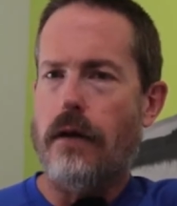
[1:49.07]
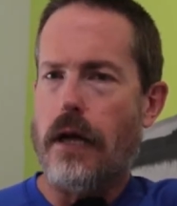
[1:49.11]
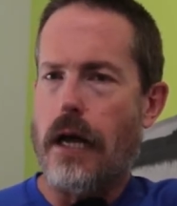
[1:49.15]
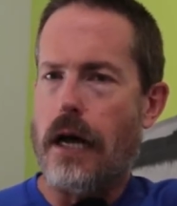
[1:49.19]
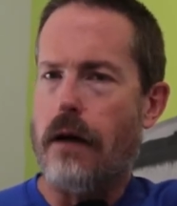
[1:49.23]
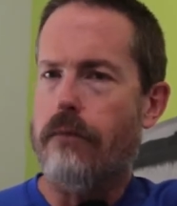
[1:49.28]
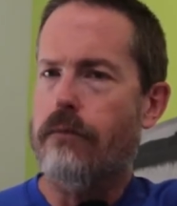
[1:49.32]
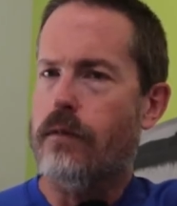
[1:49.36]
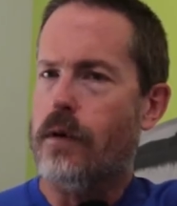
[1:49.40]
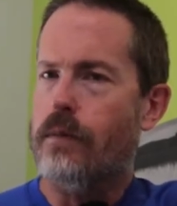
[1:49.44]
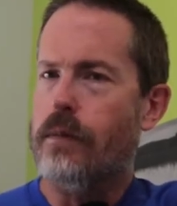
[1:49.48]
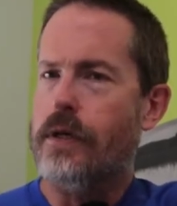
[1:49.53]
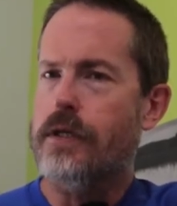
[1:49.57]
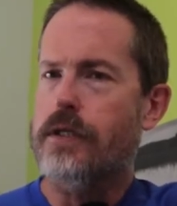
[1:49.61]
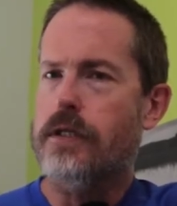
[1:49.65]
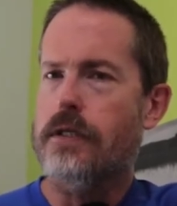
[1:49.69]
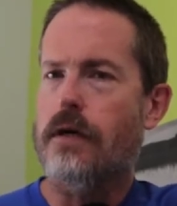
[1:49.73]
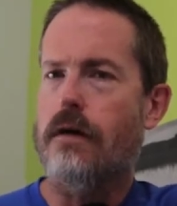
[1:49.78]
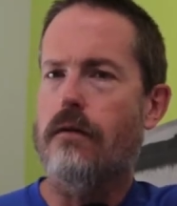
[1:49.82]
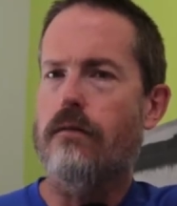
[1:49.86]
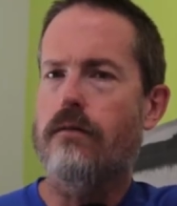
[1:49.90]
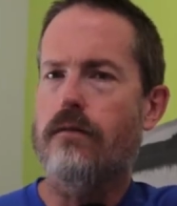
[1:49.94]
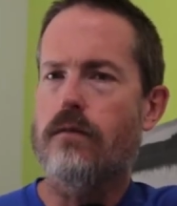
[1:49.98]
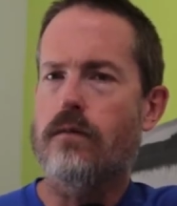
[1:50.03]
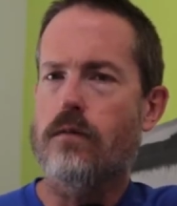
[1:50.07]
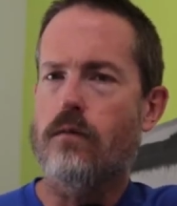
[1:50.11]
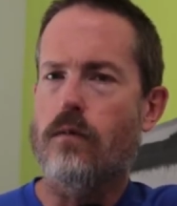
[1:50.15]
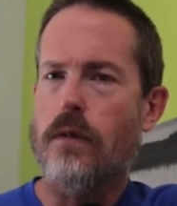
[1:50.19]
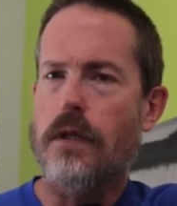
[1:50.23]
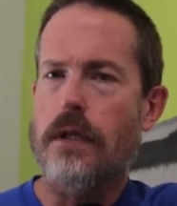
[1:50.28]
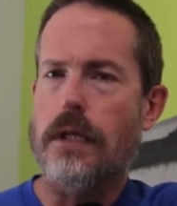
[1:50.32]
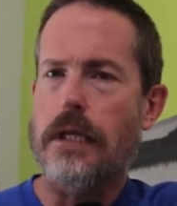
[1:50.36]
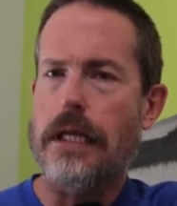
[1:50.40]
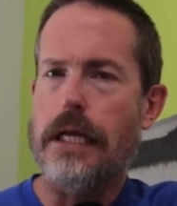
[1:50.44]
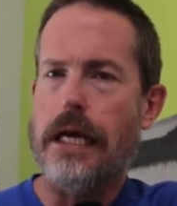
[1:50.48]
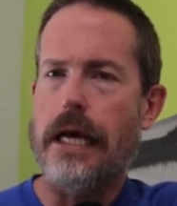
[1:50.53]
up for myself
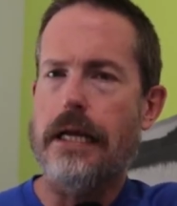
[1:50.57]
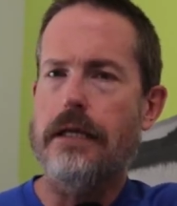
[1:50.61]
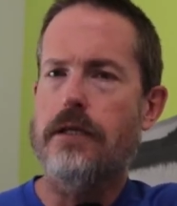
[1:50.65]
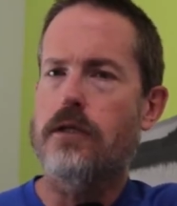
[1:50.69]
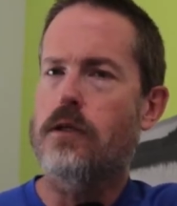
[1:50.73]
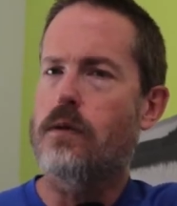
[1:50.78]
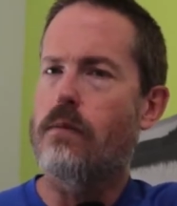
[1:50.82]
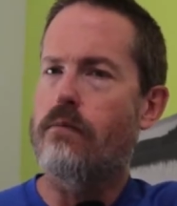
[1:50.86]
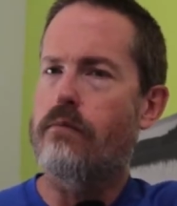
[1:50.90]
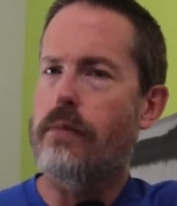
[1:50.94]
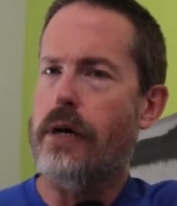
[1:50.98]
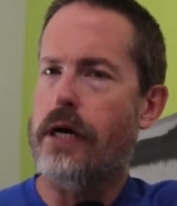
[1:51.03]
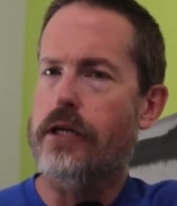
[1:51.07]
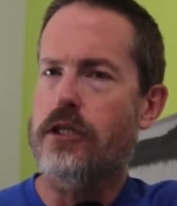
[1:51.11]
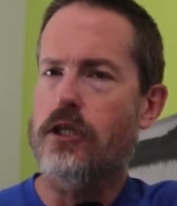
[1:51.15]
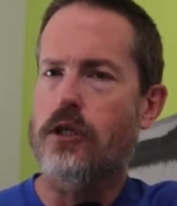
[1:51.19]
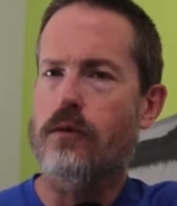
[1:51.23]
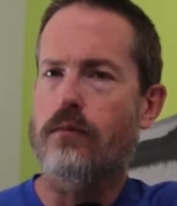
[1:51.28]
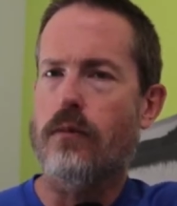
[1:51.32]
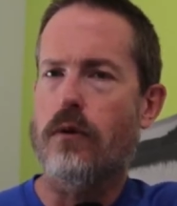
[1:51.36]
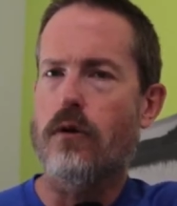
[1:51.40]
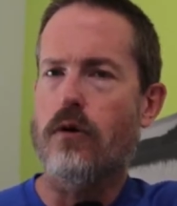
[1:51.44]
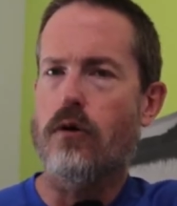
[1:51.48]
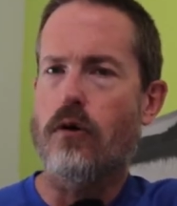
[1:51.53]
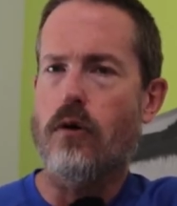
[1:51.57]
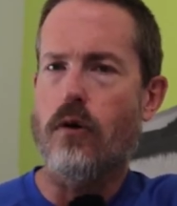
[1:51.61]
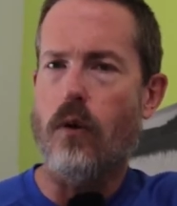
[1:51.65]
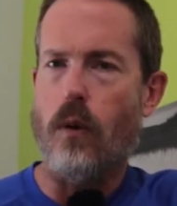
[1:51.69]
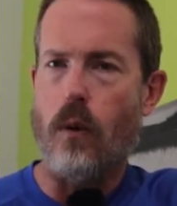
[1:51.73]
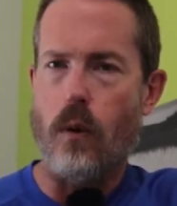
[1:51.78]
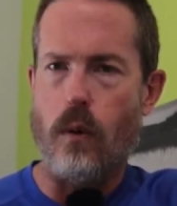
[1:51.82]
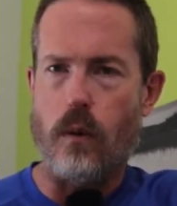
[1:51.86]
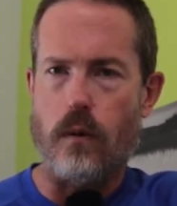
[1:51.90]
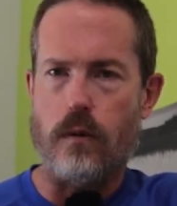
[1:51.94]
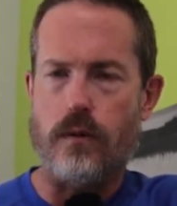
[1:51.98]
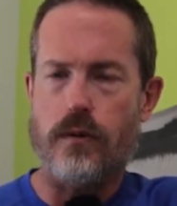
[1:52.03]
led to measurable
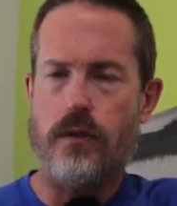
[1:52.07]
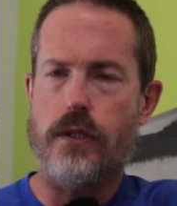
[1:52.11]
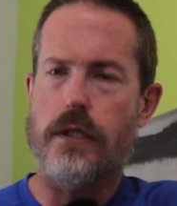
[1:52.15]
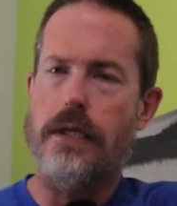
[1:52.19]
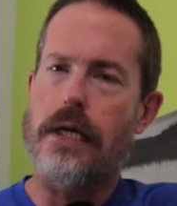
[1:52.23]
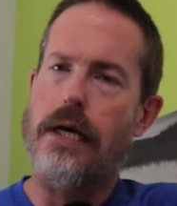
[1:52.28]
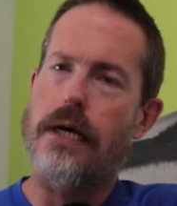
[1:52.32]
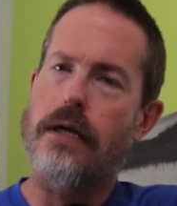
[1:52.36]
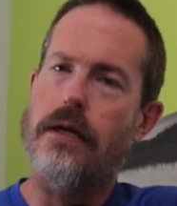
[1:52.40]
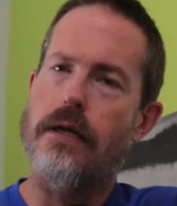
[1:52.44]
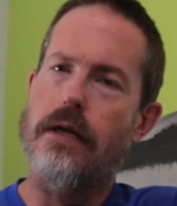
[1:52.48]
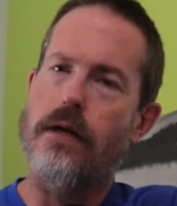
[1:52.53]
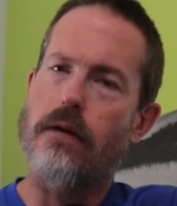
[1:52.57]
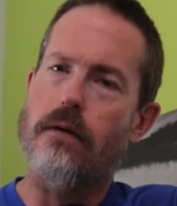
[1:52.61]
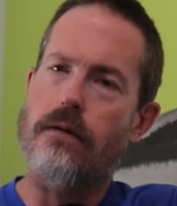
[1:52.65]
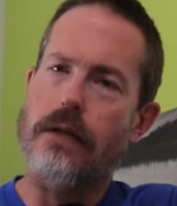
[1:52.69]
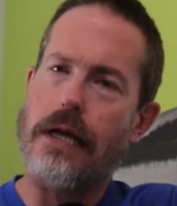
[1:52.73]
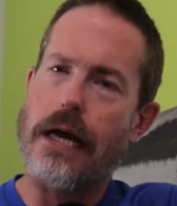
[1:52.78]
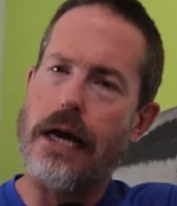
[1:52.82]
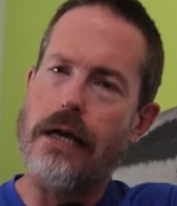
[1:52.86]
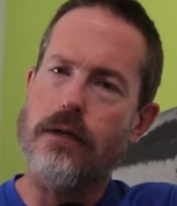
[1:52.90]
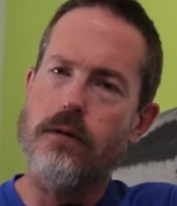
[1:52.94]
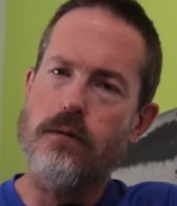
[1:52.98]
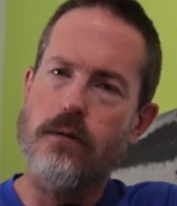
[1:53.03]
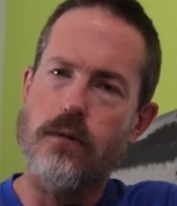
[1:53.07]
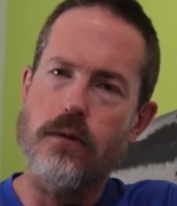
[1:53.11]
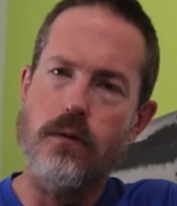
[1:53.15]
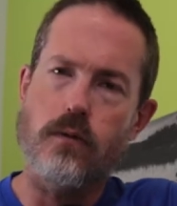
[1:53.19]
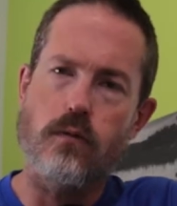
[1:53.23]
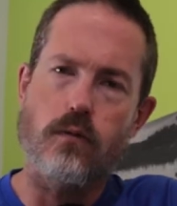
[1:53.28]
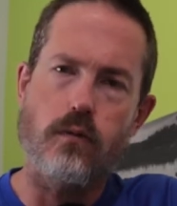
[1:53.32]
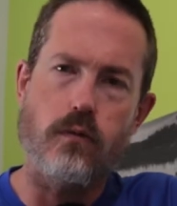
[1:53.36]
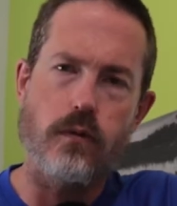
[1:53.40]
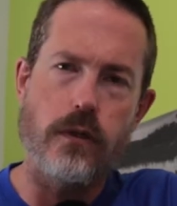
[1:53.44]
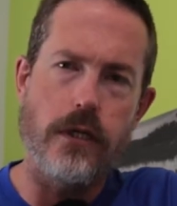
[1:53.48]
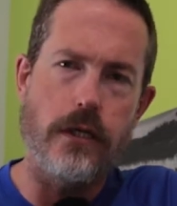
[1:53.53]
goals, and that you know that was
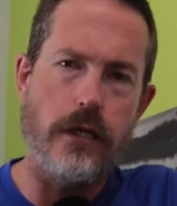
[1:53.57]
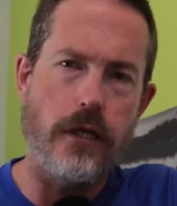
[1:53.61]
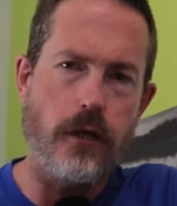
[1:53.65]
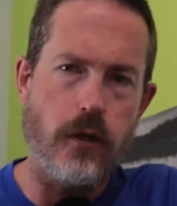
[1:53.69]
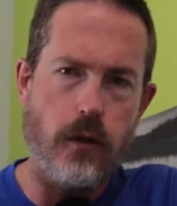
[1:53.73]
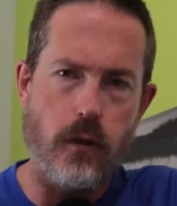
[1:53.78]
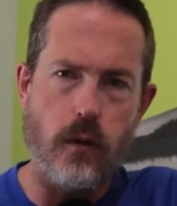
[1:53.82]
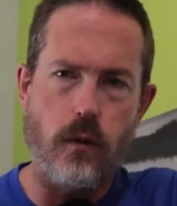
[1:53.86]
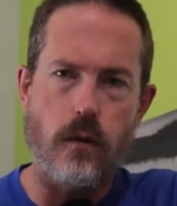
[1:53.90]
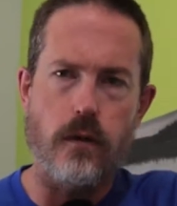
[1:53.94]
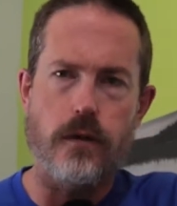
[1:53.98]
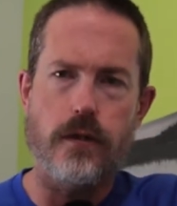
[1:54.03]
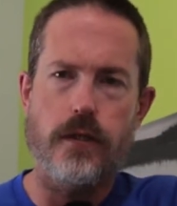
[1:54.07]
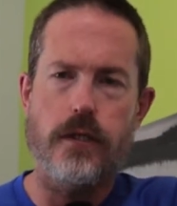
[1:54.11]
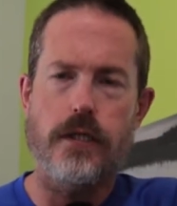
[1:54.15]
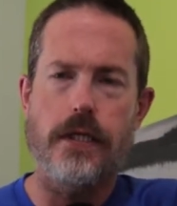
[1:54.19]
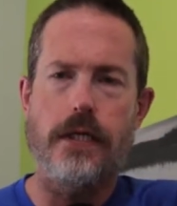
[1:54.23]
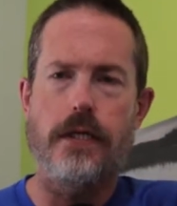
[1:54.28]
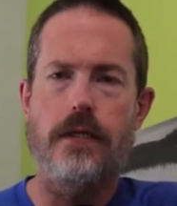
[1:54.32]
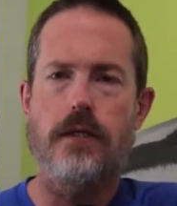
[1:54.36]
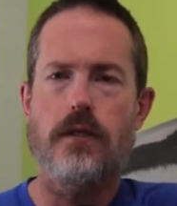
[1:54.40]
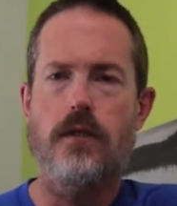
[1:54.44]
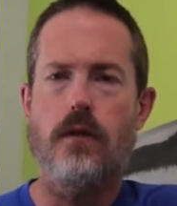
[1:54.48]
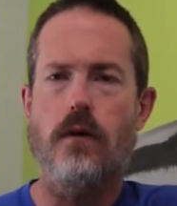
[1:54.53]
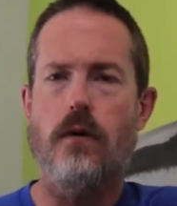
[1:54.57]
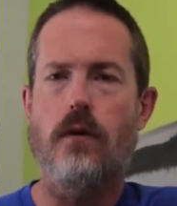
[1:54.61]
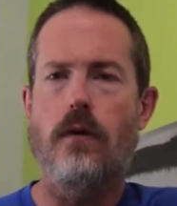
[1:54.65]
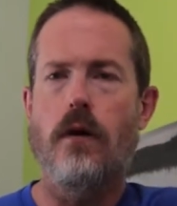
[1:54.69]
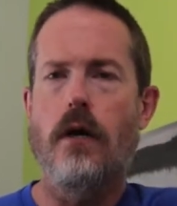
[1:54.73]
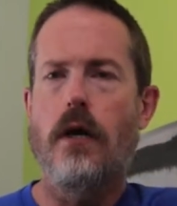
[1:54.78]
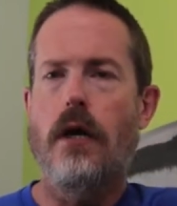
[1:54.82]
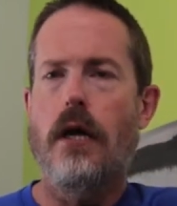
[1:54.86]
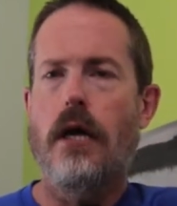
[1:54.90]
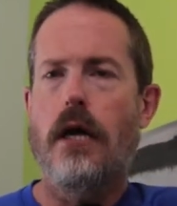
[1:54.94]
really cool to see. So.